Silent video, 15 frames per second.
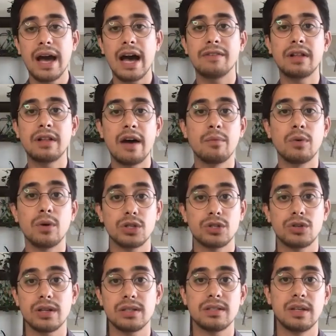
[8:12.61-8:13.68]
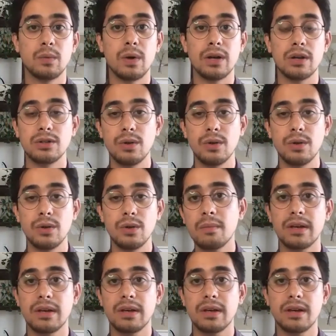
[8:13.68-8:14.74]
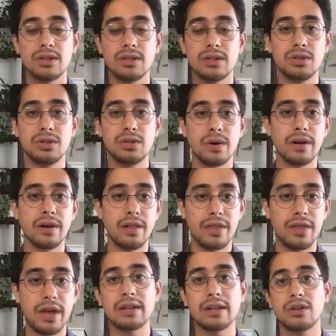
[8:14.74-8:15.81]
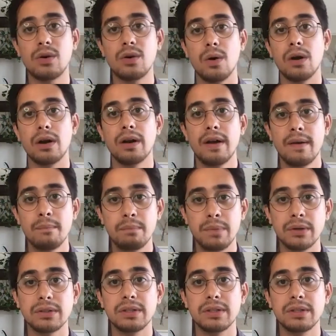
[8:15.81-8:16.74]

have a lot more trust in what you're doing because you're there at the core,